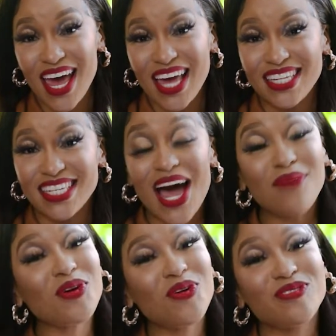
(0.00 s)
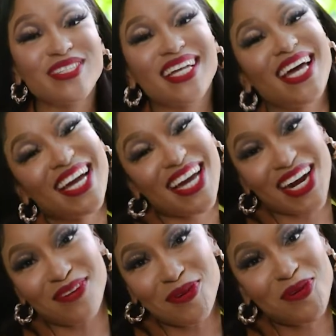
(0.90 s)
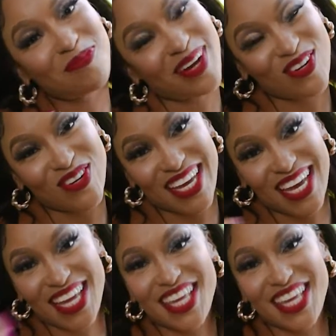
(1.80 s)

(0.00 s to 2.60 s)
and I'm your host, Karabo Baloyi.